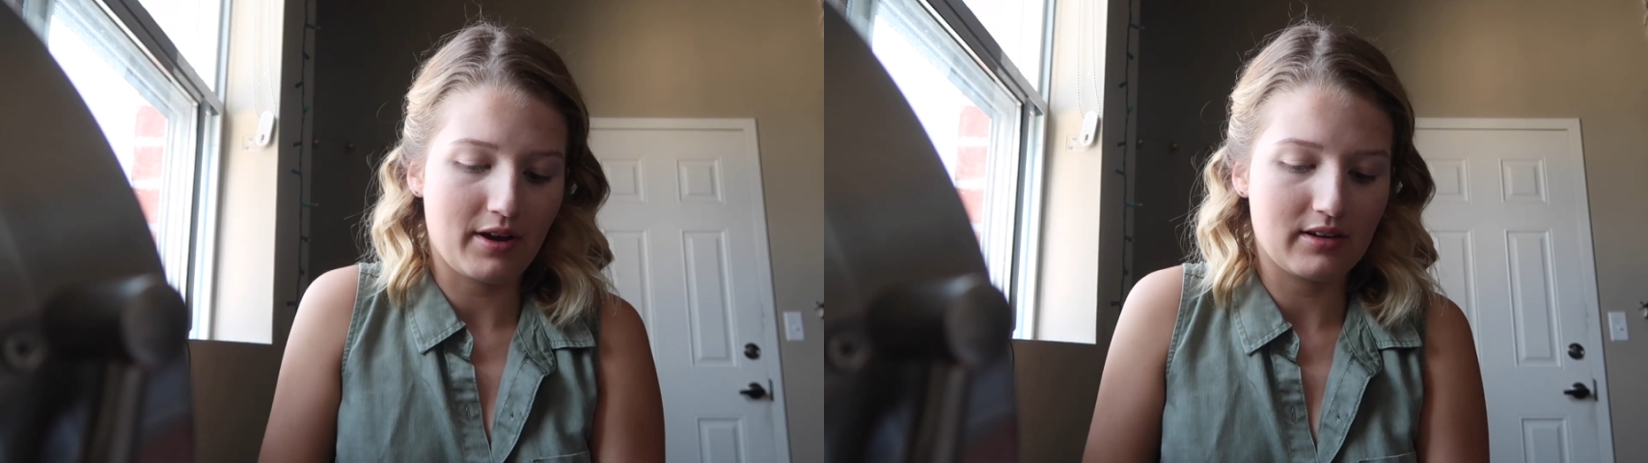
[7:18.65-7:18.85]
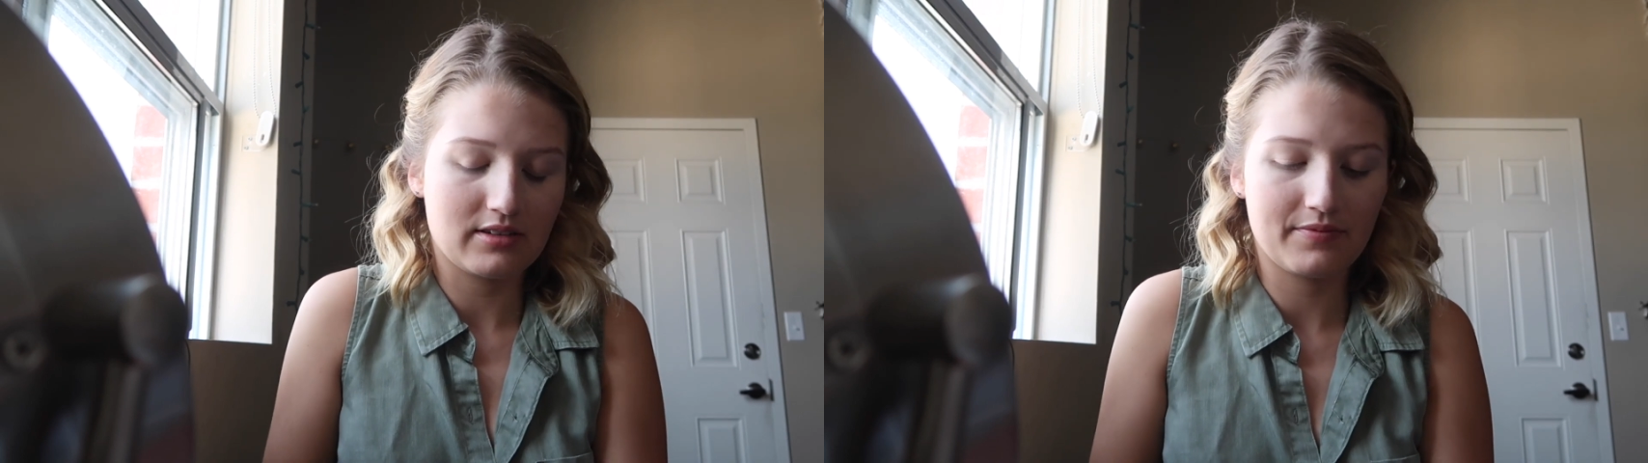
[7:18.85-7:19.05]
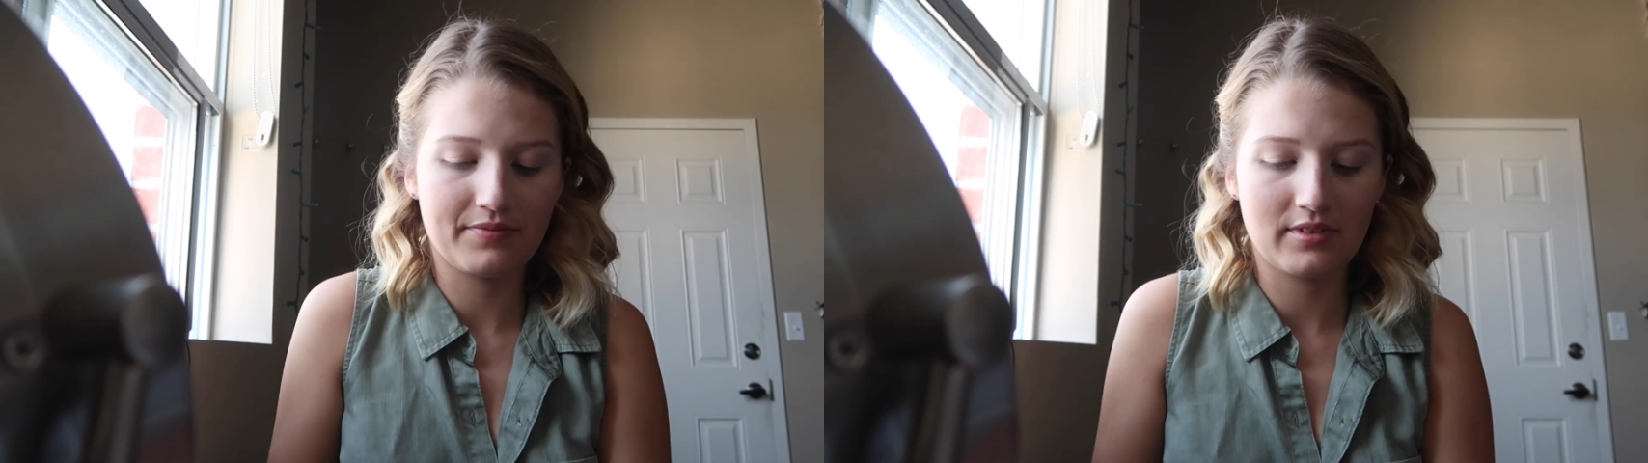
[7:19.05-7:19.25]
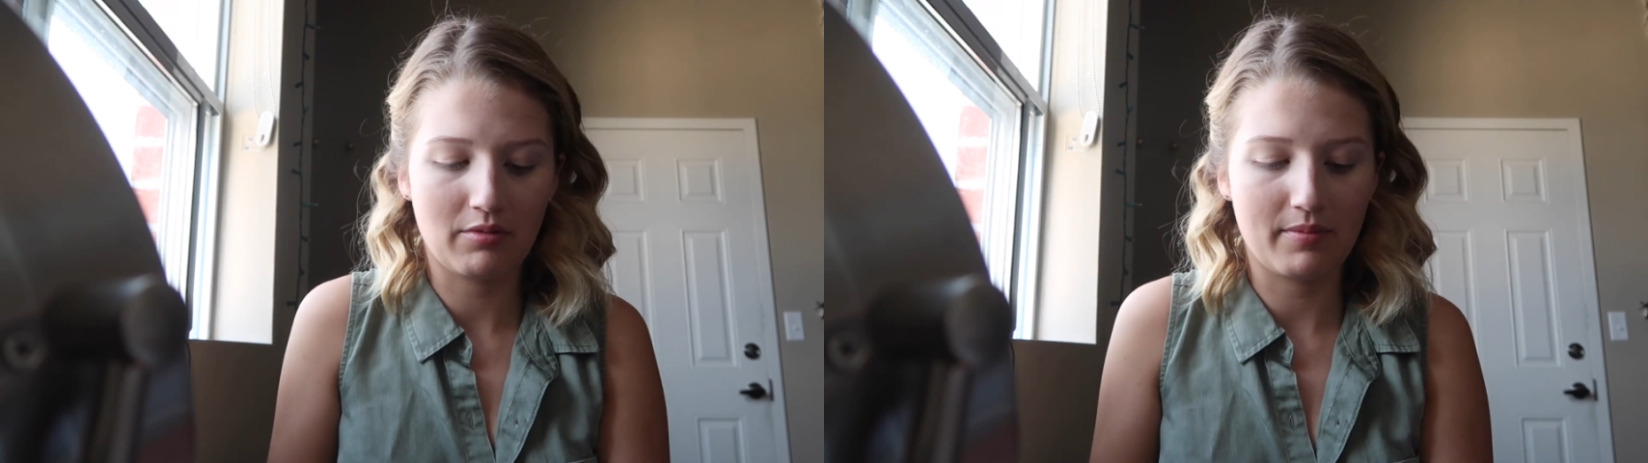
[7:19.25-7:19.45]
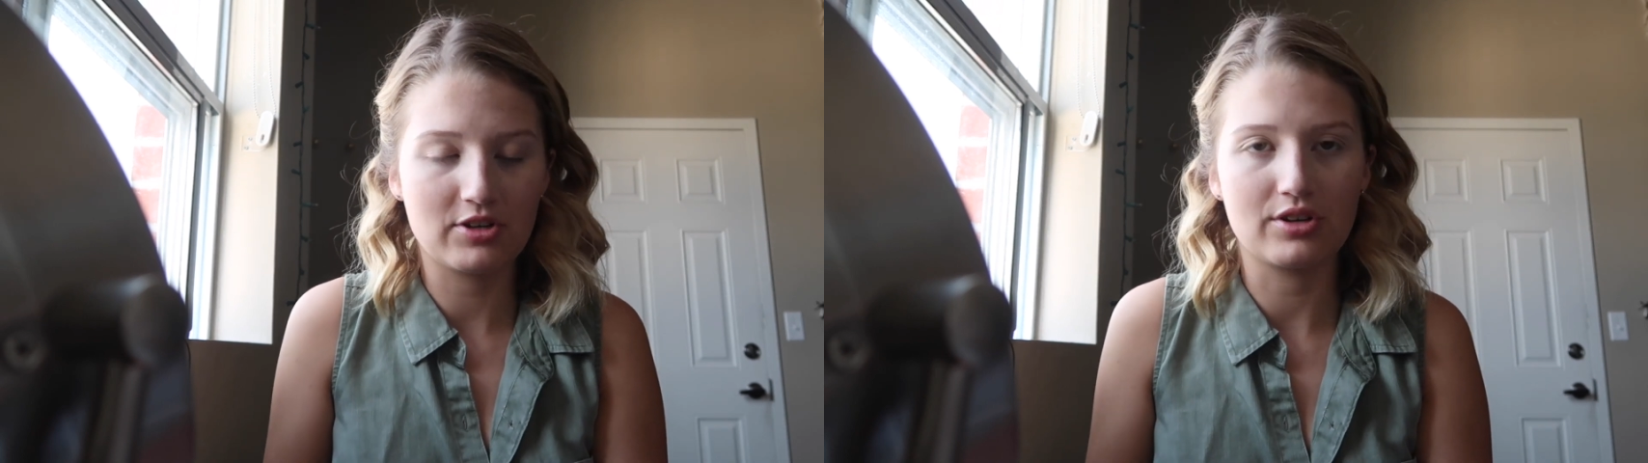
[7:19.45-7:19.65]
but I
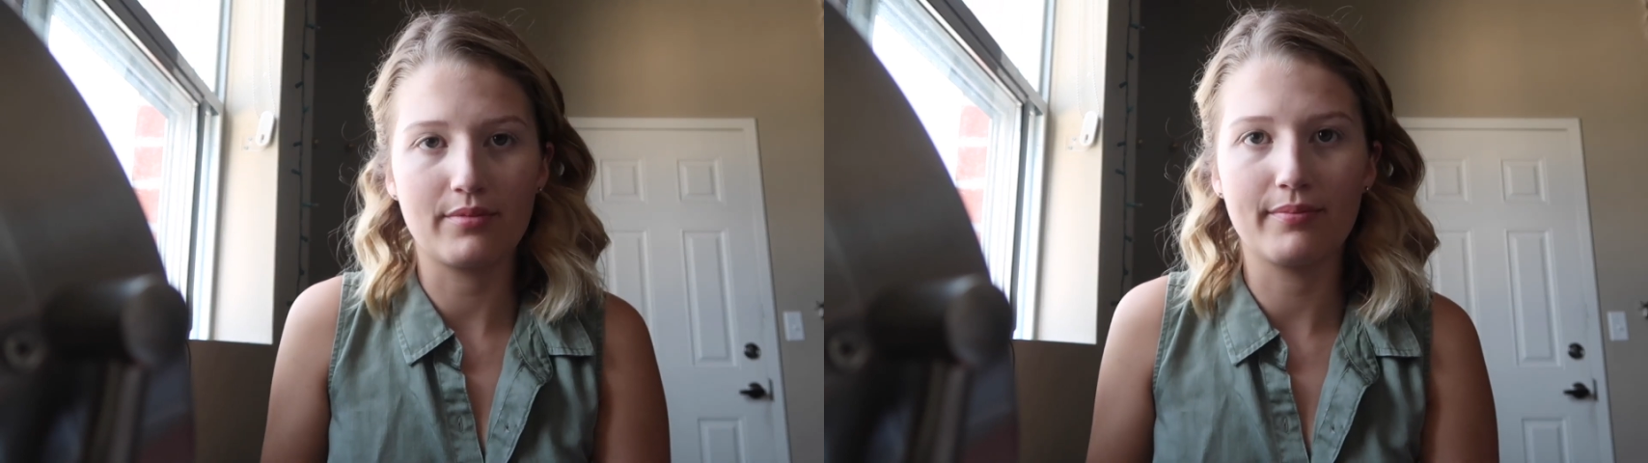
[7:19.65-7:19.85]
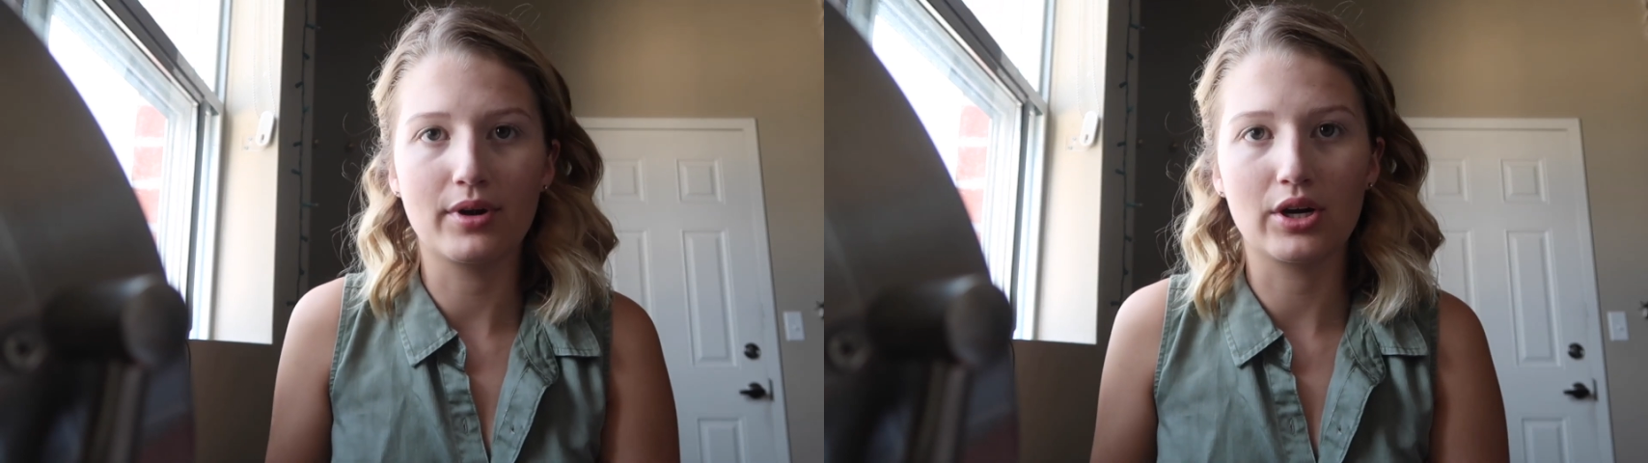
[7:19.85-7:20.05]
want to make sure I don't